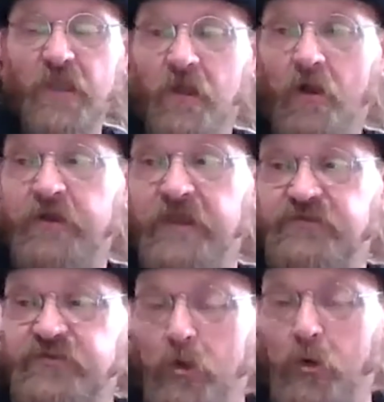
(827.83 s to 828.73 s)
Okay,
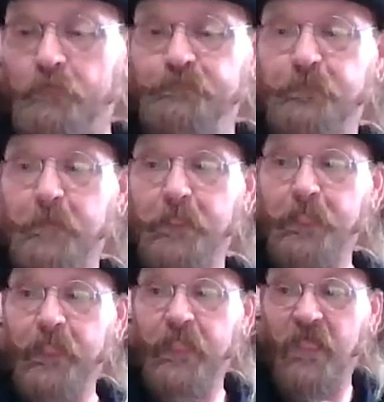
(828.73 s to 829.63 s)
so
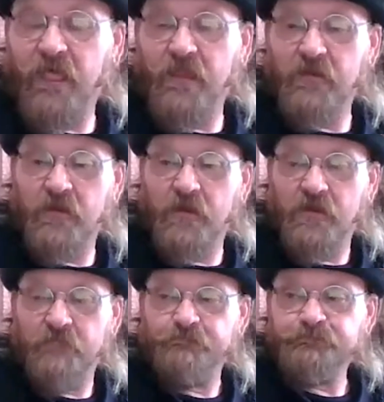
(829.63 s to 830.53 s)

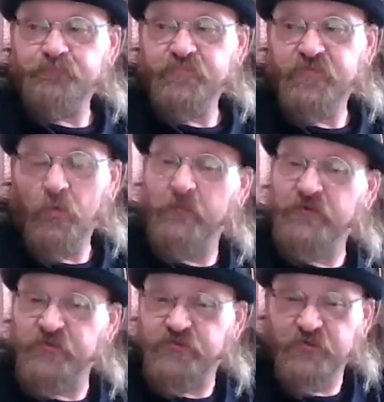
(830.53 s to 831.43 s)
do you want me
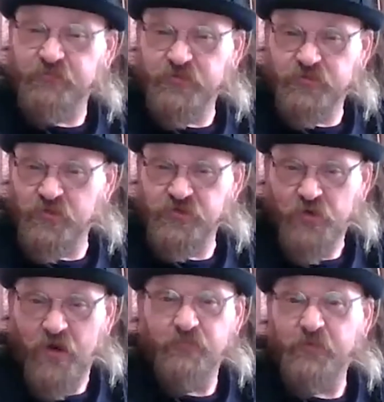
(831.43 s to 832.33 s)
just to
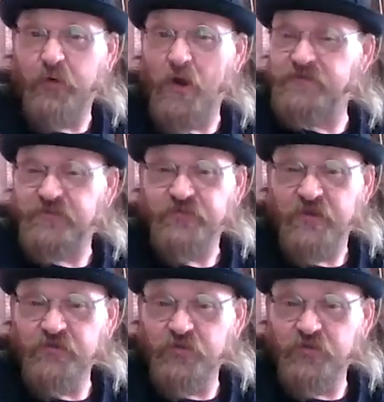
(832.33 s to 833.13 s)
describe the process I use